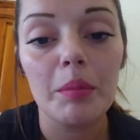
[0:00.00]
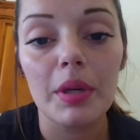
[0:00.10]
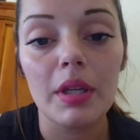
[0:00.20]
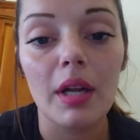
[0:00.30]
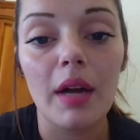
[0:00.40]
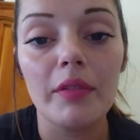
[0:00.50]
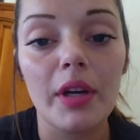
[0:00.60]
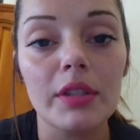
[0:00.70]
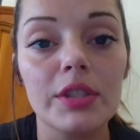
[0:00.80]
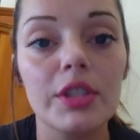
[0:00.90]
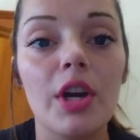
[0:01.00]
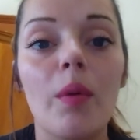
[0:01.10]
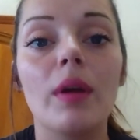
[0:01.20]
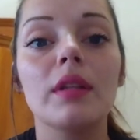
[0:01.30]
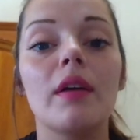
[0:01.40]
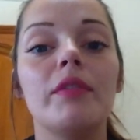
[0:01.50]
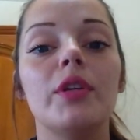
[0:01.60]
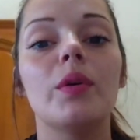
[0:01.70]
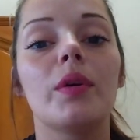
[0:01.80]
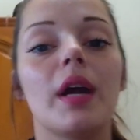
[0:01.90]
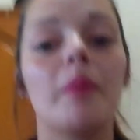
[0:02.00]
But I've got to go. I love you, okay?